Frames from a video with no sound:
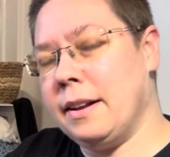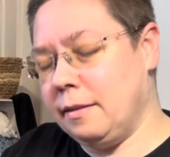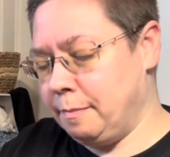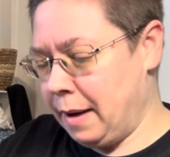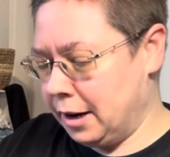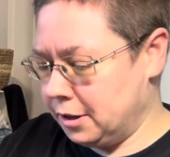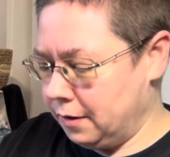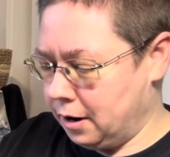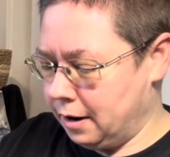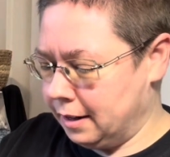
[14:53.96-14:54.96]
a batch of
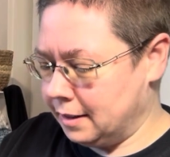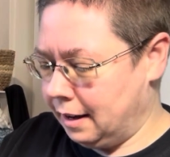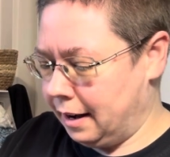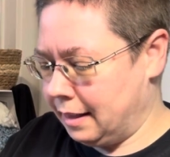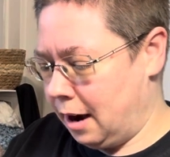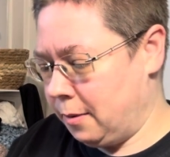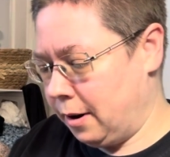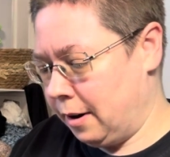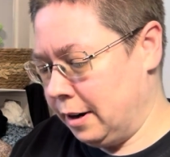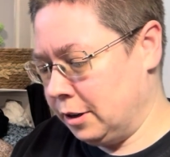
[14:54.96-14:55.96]
yarn that's like that,
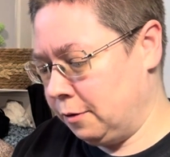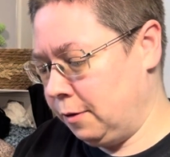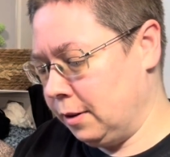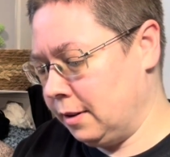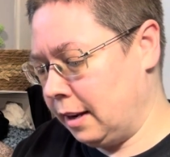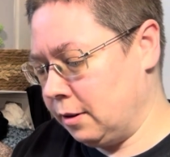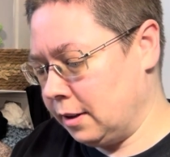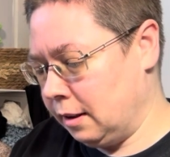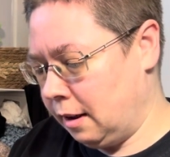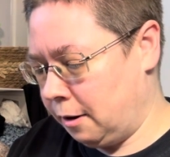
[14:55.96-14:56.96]
where it just feels like there's
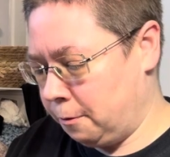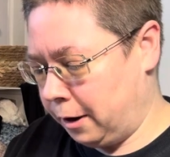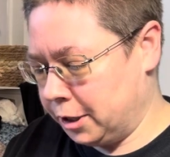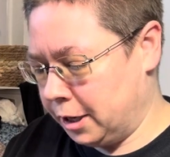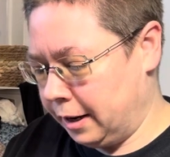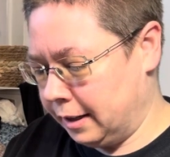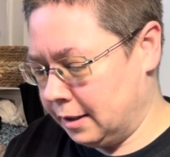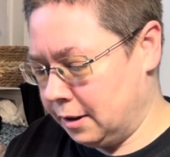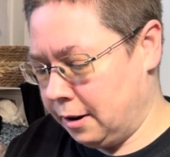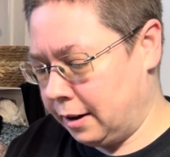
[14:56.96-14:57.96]
a lot of friction against the
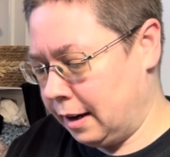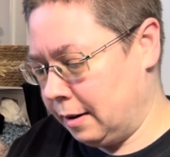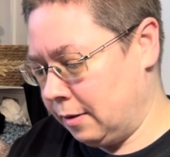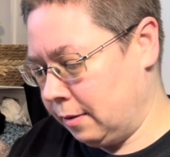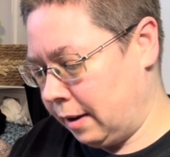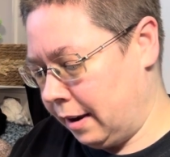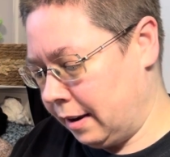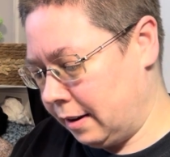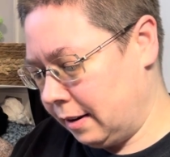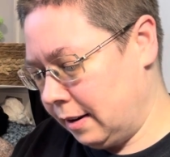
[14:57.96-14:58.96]
hook? I don't like it.
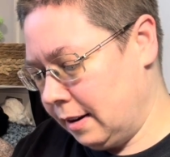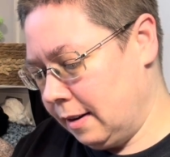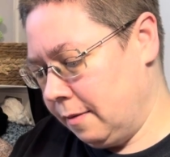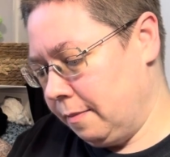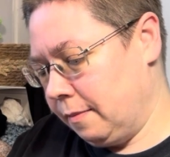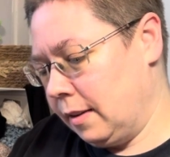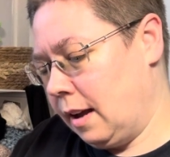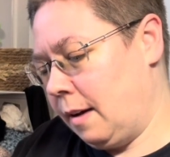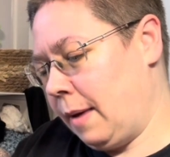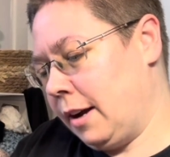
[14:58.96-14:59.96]

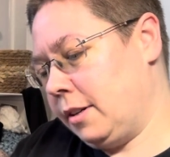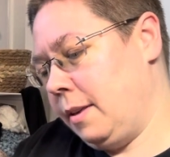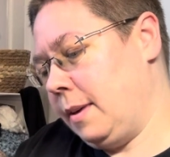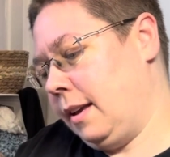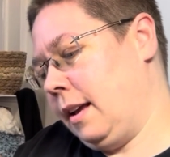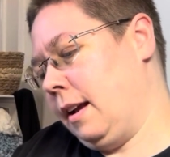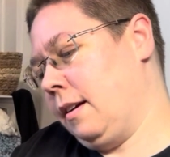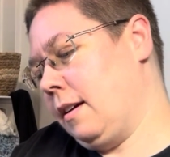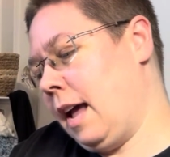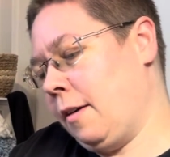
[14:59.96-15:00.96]
I'm actually thinking
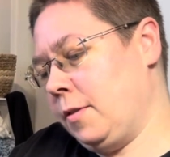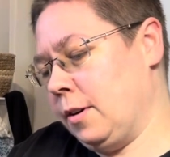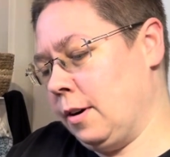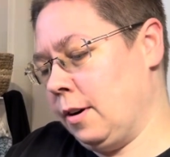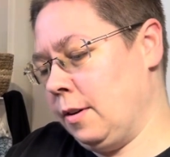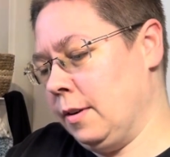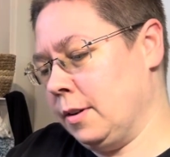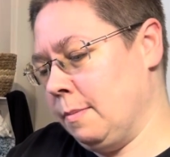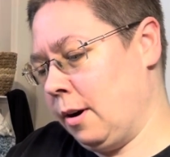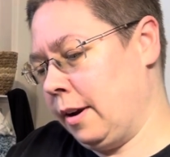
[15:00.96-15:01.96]
after this
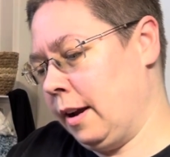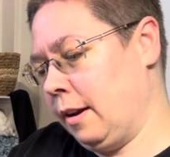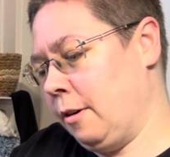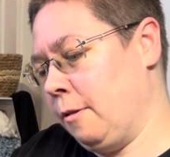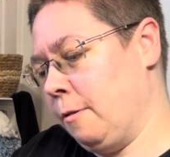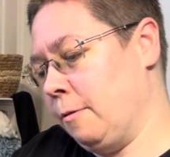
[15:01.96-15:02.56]
market of